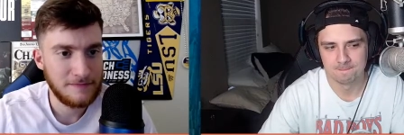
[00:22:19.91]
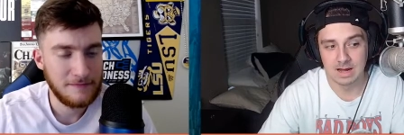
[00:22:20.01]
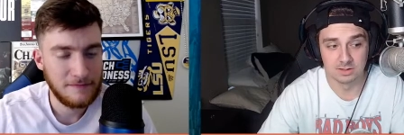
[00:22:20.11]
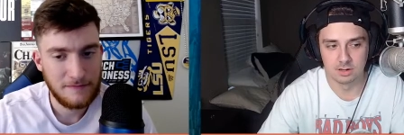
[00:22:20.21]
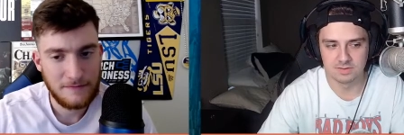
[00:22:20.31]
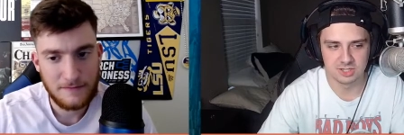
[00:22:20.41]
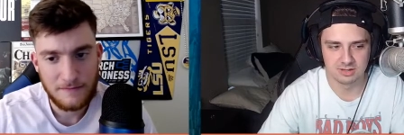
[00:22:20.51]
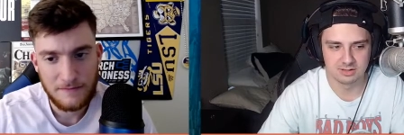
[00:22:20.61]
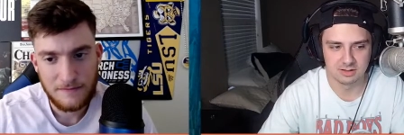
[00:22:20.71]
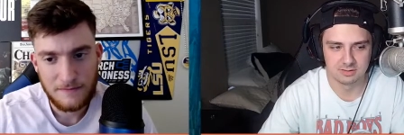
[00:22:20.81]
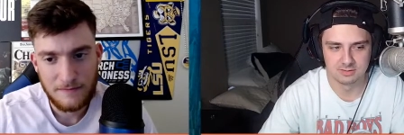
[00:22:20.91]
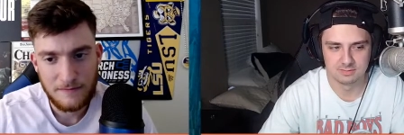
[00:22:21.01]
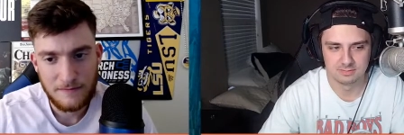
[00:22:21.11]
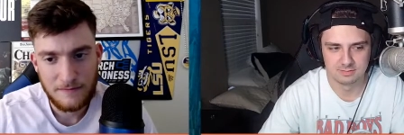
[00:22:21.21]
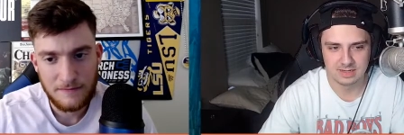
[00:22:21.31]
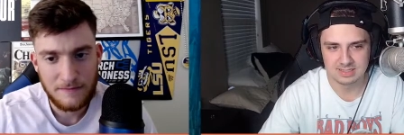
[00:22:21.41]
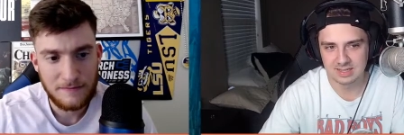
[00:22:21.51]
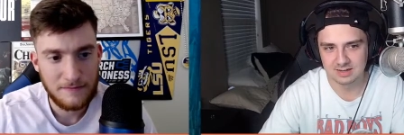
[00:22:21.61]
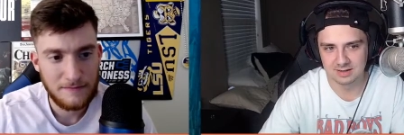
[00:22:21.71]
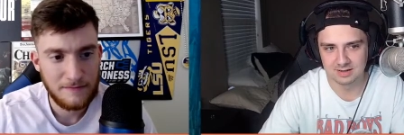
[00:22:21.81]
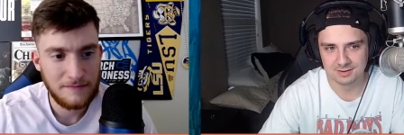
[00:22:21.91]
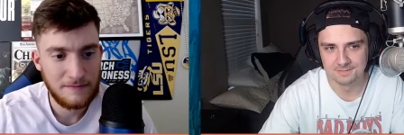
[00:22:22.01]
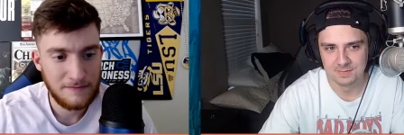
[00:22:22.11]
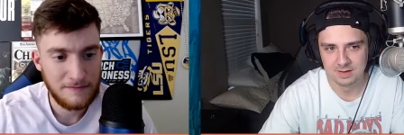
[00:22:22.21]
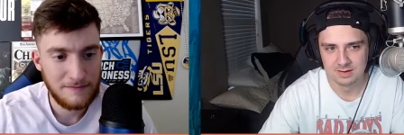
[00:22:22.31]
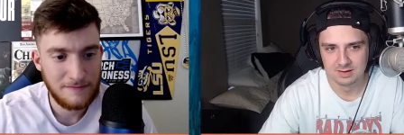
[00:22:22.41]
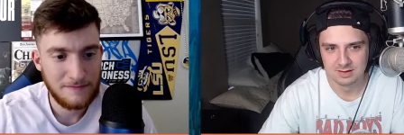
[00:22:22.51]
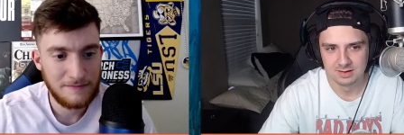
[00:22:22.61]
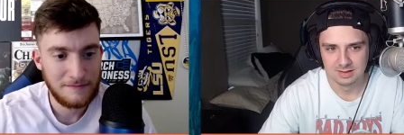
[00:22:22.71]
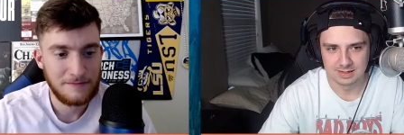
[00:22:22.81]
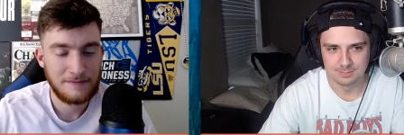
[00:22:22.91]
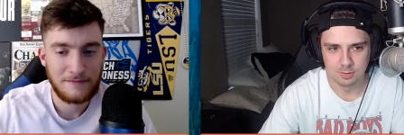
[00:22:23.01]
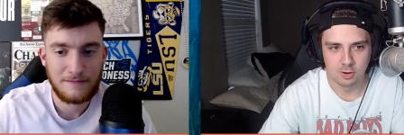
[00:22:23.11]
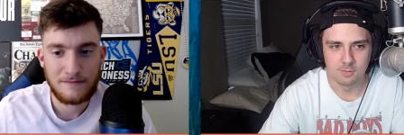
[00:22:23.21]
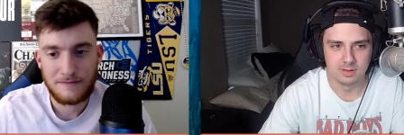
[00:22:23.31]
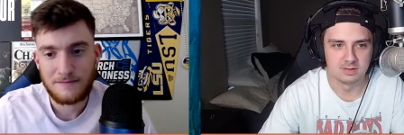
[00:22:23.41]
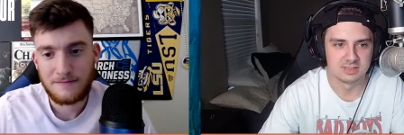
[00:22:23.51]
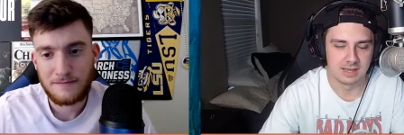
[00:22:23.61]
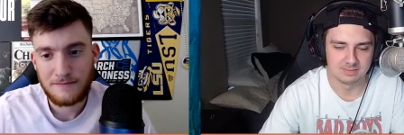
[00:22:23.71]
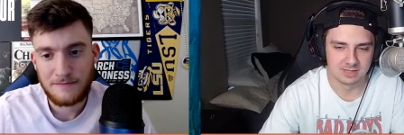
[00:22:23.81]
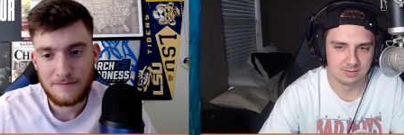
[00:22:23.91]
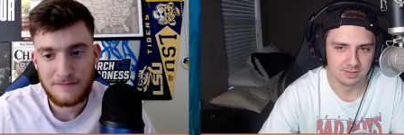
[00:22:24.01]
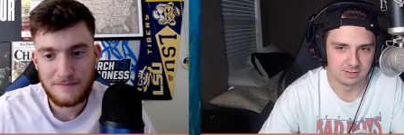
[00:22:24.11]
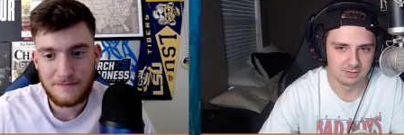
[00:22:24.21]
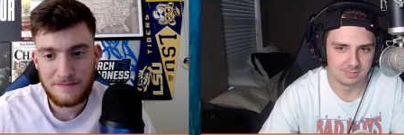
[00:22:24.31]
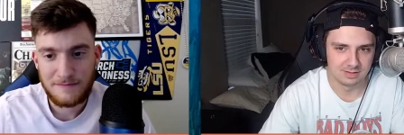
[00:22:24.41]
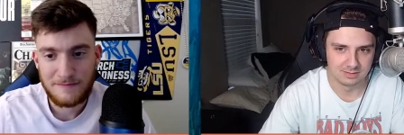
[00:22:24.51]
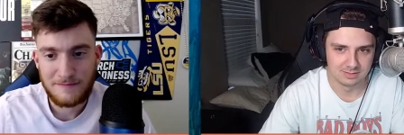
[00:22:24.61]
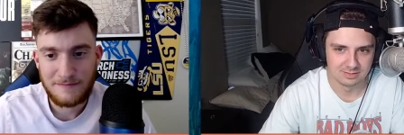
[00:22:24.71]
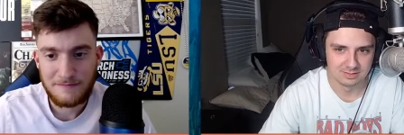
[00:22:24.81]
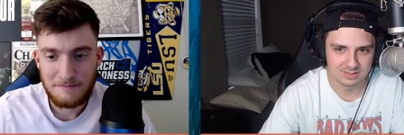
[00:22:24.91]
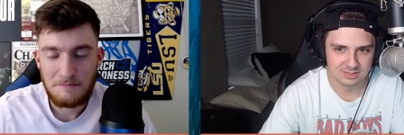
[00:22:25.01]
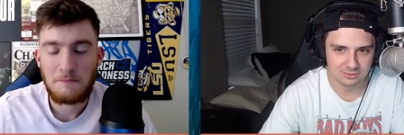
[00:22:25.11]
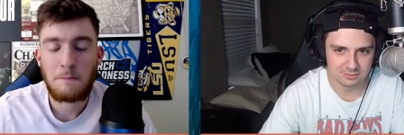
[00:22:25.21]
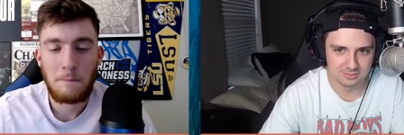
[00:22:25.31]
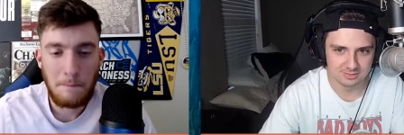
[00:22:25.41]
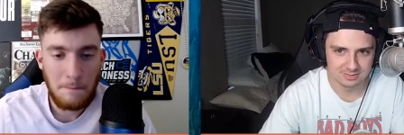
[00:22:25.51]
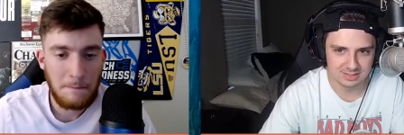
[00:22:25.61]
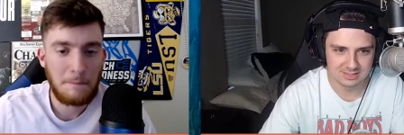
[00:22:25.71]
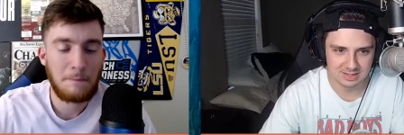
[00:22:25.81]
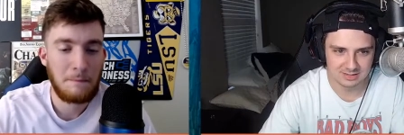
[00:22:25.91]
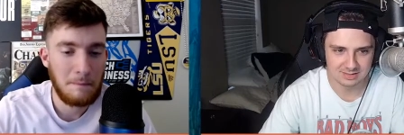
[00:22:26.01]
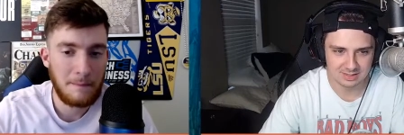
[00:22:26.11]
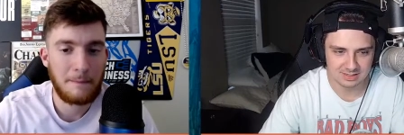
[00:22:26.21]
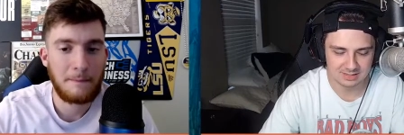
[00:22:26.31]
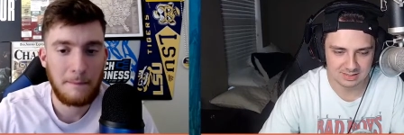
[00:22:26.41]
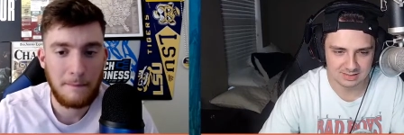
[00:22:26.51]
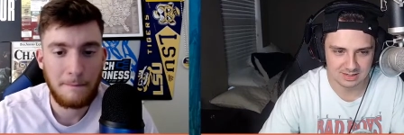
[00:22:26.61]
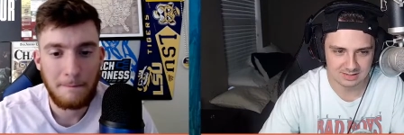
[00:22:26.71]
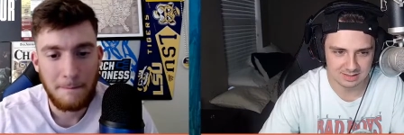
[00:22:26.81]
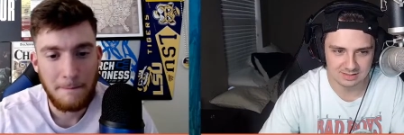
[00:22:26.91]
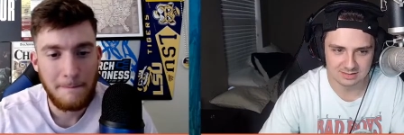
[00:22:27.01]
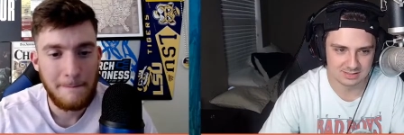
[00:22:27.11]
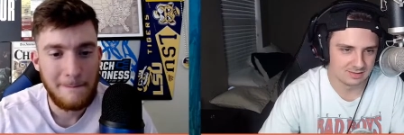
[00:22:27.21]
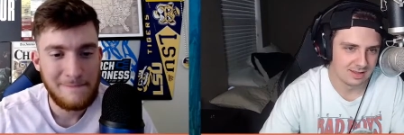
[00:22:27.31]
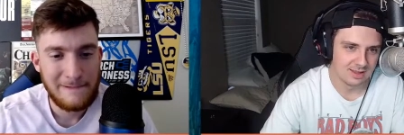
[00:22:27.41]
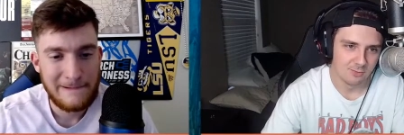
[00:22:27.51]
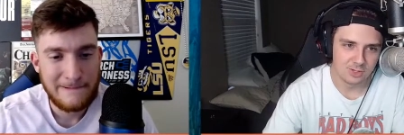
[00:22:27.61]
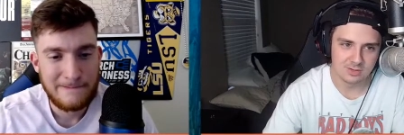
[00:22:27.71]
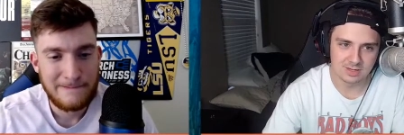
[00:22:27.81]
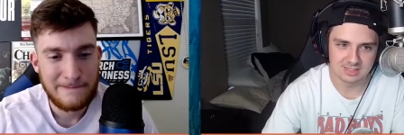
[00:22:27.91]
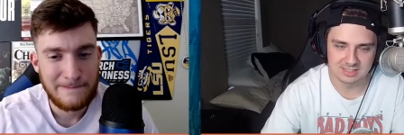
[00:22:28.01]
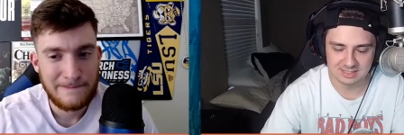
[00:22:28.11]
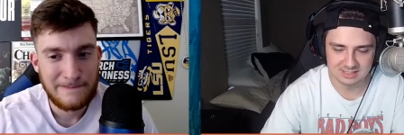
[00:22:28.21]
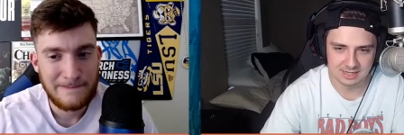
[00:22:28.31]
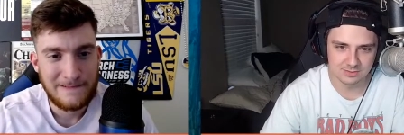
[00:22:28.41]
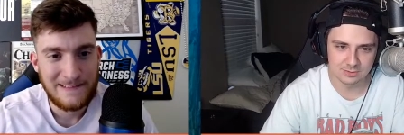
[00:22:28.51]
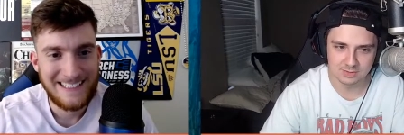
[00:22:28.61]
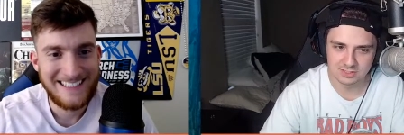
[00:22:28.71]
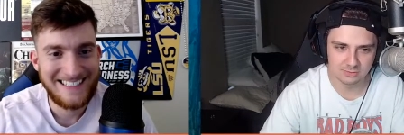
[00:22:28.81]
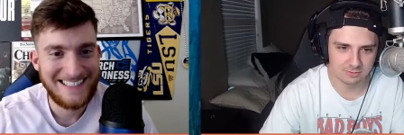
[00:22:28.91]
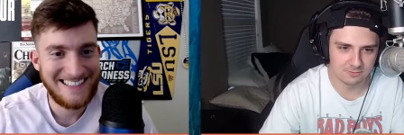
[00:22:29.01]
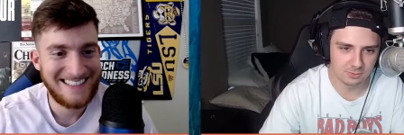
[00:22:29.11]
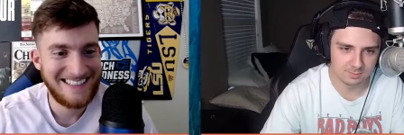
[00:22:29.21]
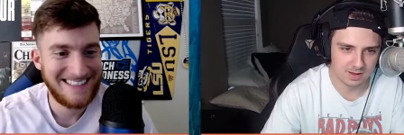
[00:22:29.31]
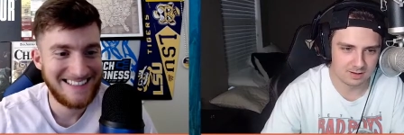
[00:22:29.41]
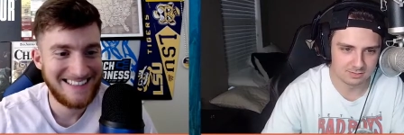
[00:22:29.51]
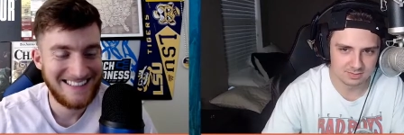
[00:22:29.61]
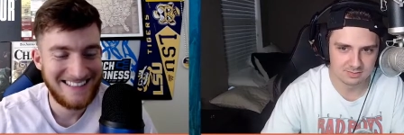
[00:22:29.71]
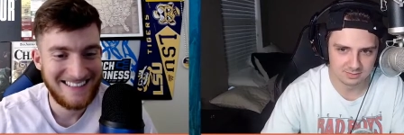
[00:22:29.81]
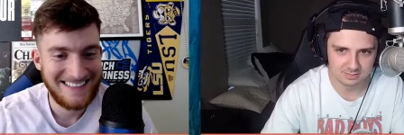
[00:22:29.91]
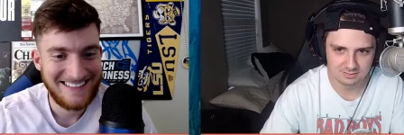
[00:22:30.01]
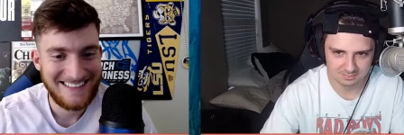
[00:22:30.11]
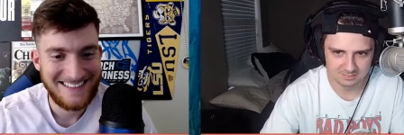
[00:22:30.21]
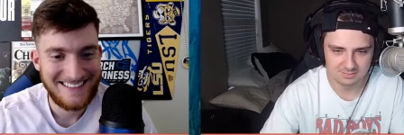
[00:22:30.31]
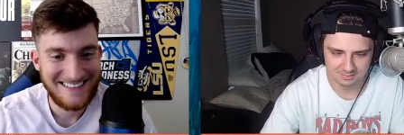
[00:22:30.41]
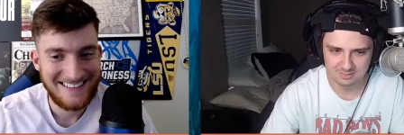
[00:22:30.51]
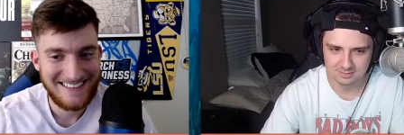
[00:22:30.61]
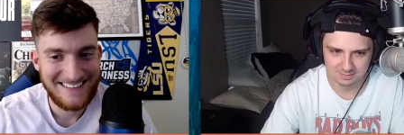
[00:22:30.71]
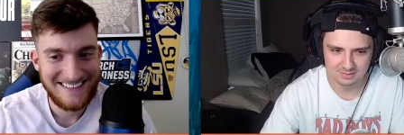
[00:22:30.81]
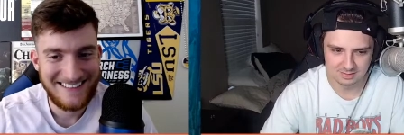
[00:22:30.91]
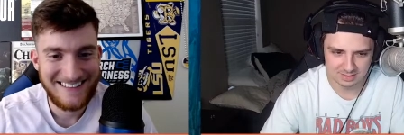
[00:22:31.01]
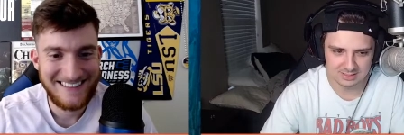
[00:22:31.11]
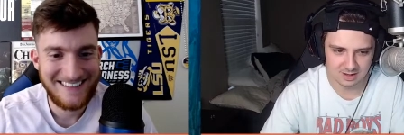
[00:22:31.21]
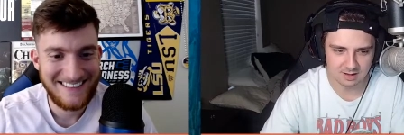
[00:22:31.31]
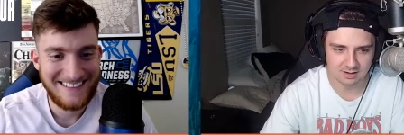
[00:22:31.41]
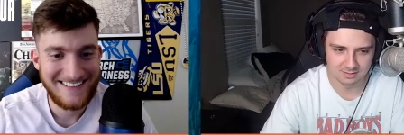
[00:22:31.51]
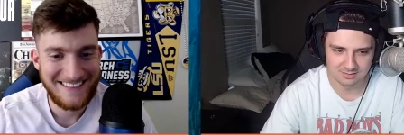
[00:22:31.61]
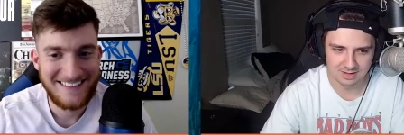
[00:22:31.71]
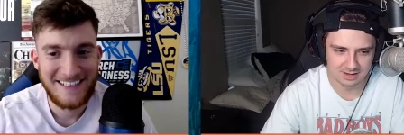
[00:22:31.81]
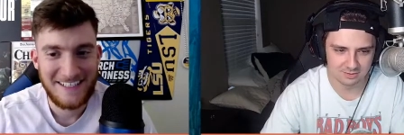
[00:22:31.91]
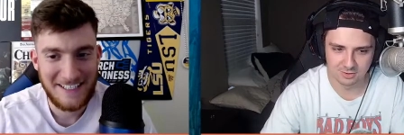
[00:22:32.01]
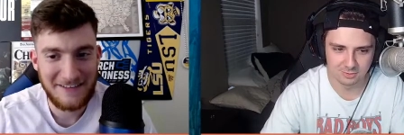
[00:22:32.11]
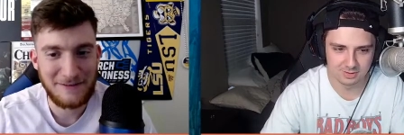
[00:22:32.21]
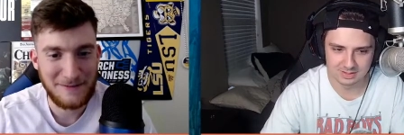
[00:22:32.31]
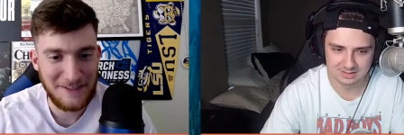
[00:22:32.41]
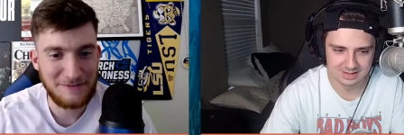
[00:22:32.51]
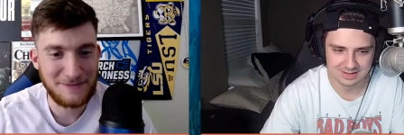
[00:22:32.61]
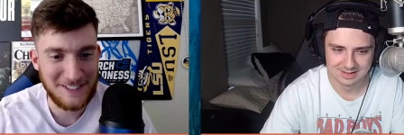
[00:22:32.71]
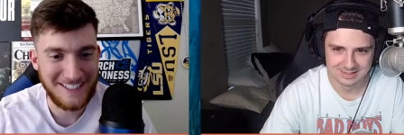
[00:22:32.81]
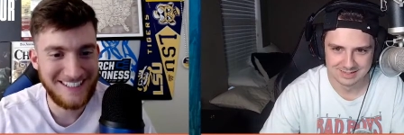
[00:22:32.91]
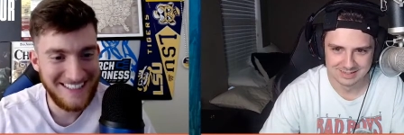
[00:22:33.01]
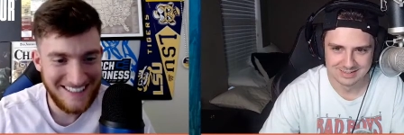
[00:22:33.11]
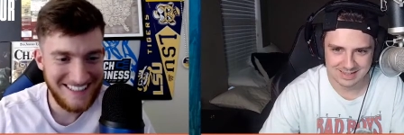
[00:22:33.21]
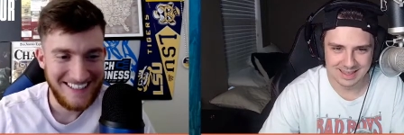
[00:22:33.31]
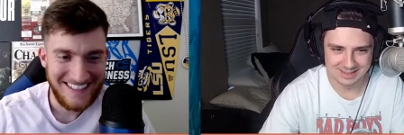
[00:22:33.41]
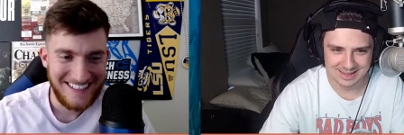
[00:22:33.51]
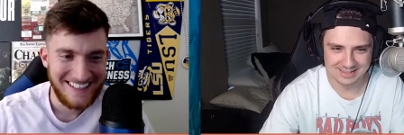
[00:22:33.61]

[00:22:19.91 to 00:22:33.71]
Speaker 1: I love EJ Liddell. He's like a like a Paul Millsap type player to me. This dude, he's got he got he's got listen, when you got a six seven dude that's 240 pounds, he's got it. I don't know. it yeah, yeah,